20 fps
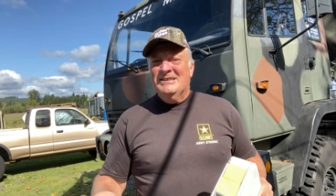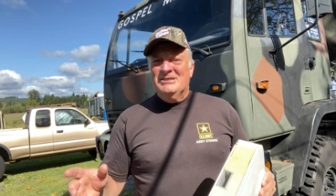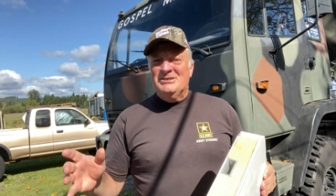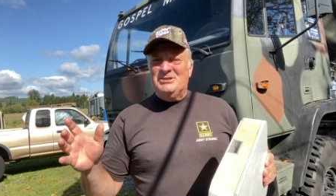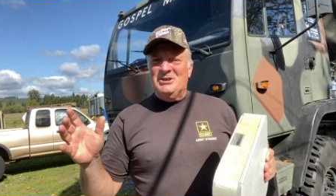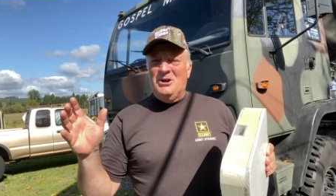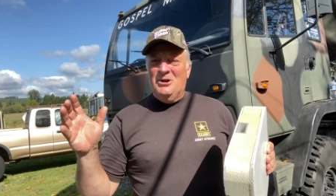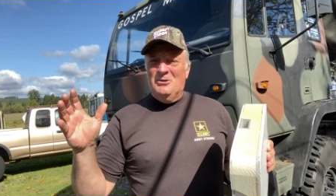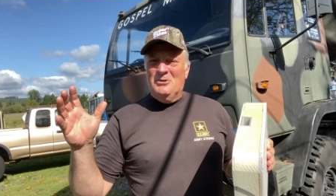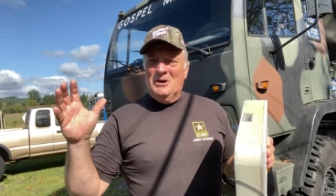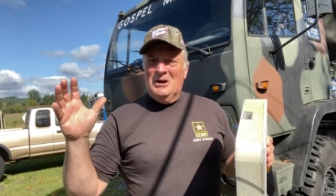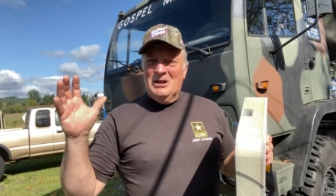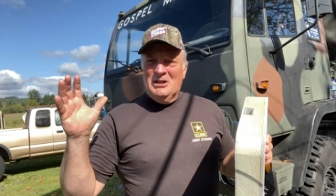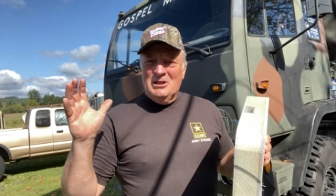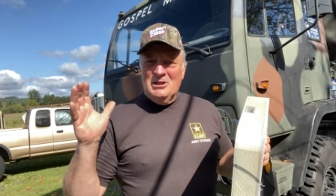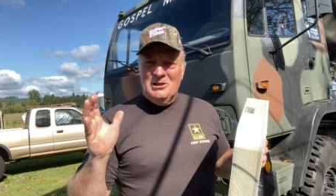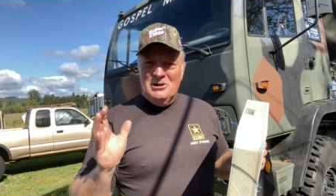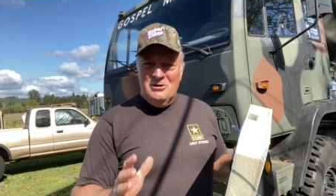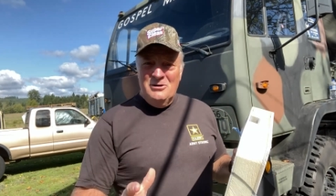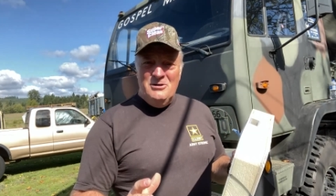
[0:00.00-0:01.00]
so
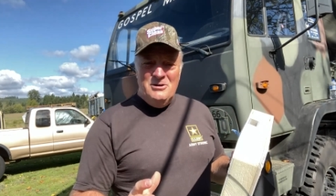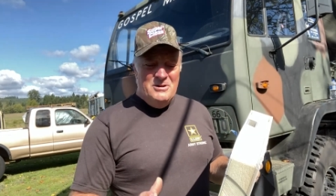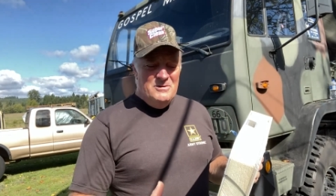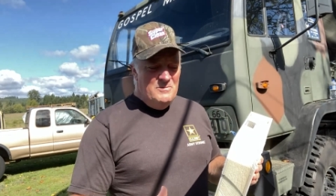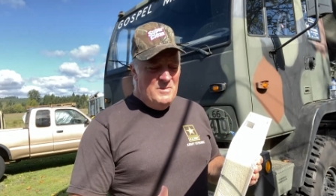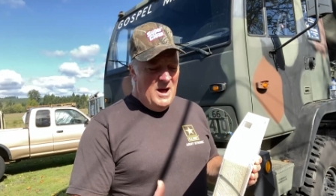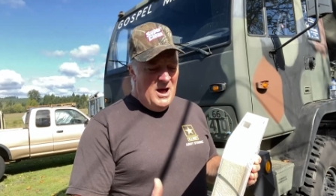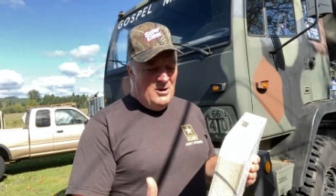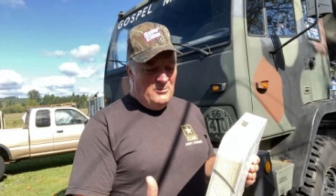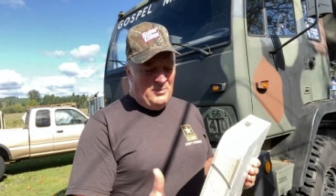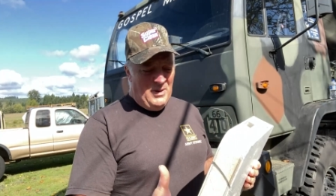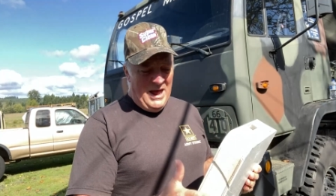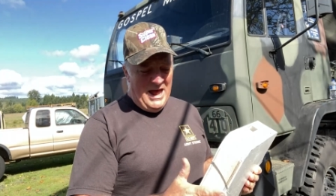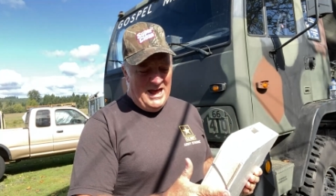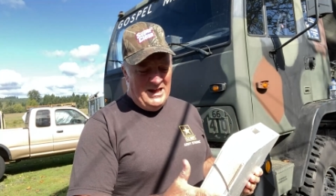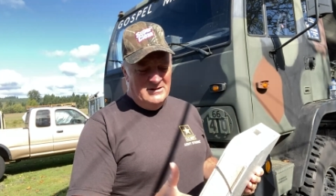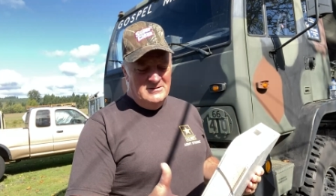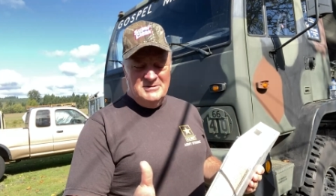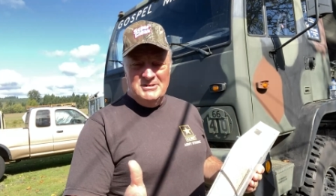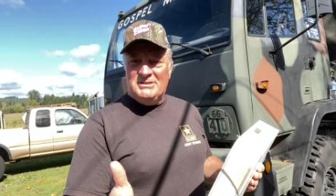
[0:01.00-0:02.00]
learn about
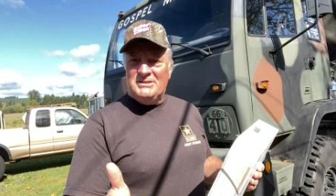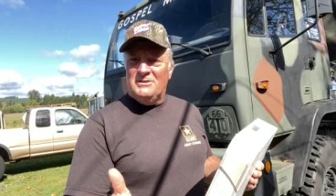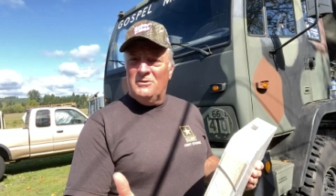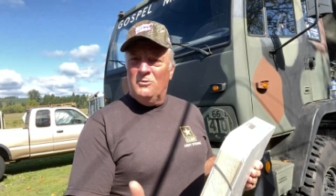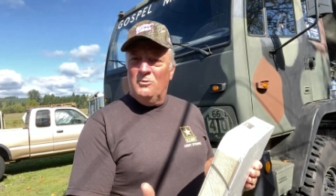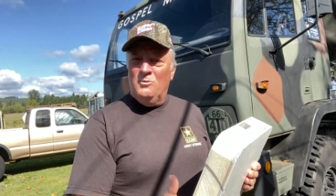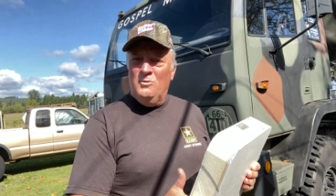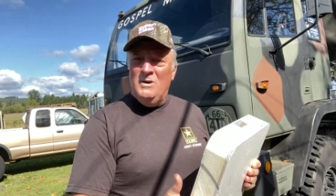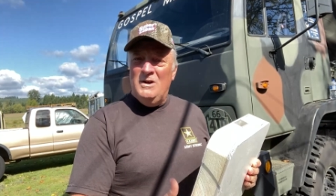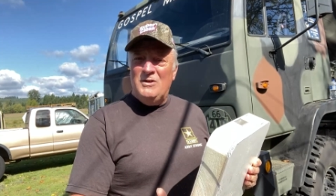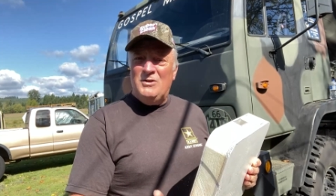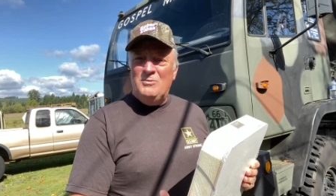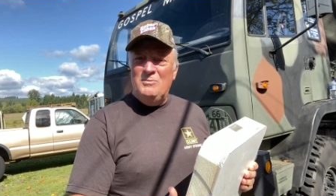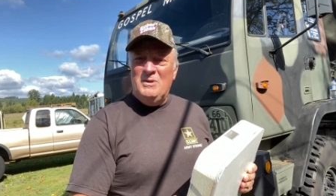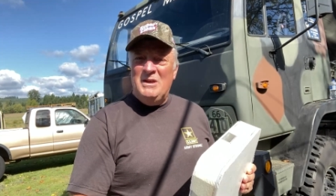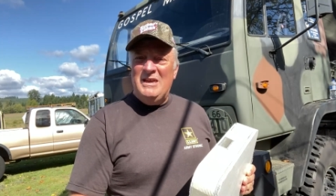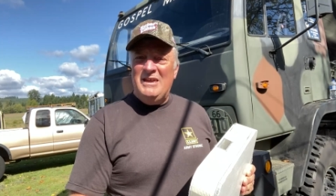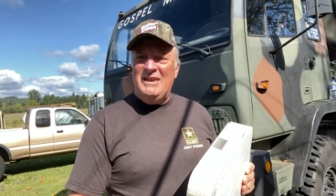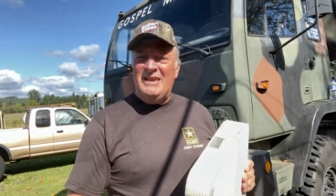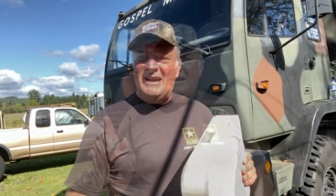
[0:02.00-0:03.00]
panels with
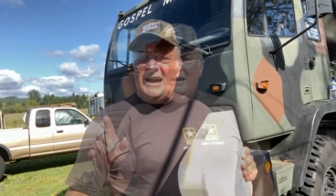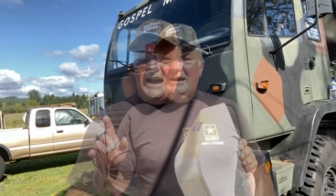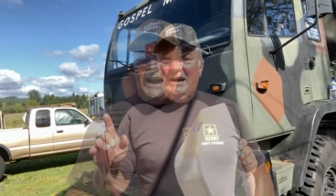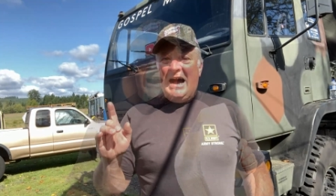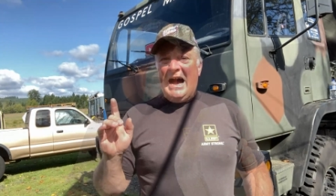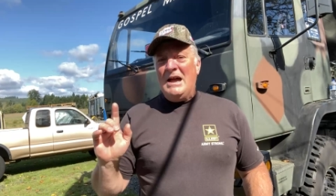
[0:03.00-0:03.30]
me.